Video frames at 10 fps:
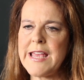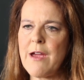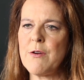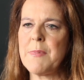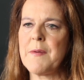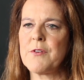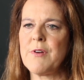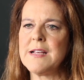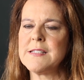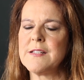care about the
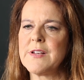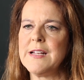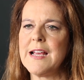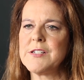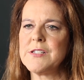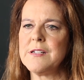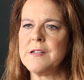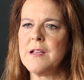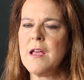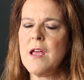crisis of
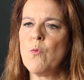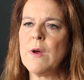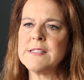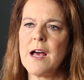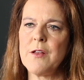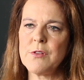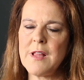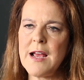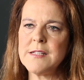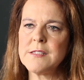connection, what
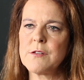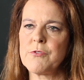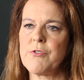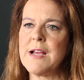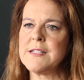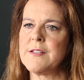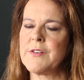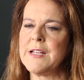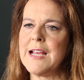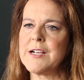underlies the crisis of
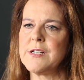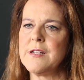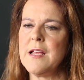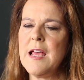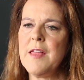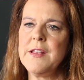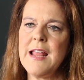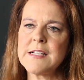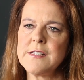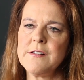connection, the
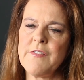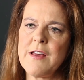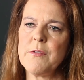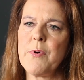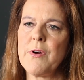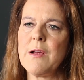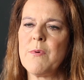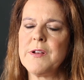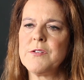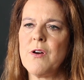next and final part I
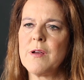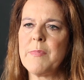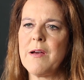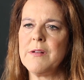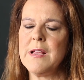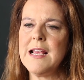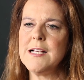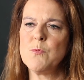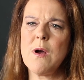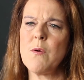want to talk about
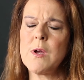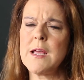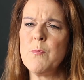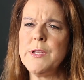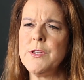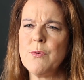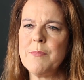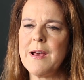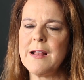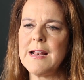is what can we do
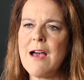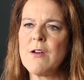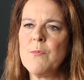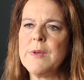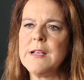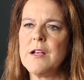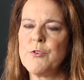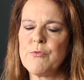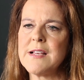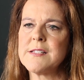about it? How can we
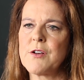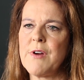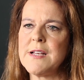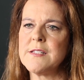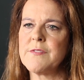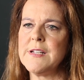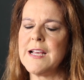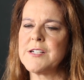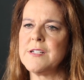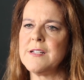address the crisis of
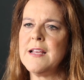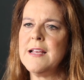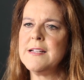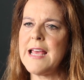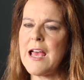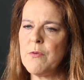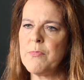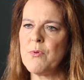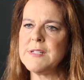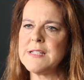connection to help
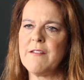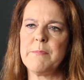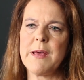boys have